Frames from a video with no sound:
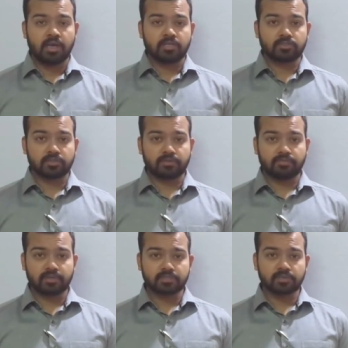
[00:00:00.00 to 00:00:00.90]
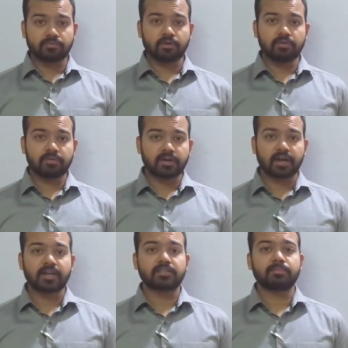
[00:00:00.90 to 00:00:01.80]
So the first of all, we'll
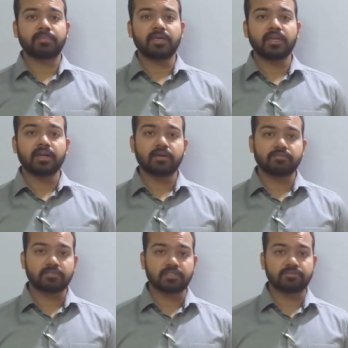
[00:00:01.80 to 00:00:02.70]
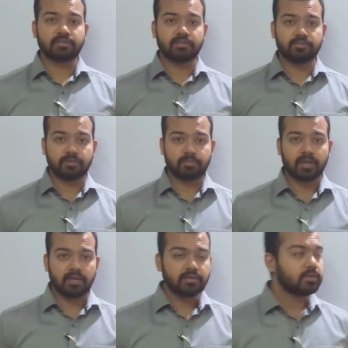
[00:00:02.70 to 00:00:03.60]
write the period of this 5-year plan.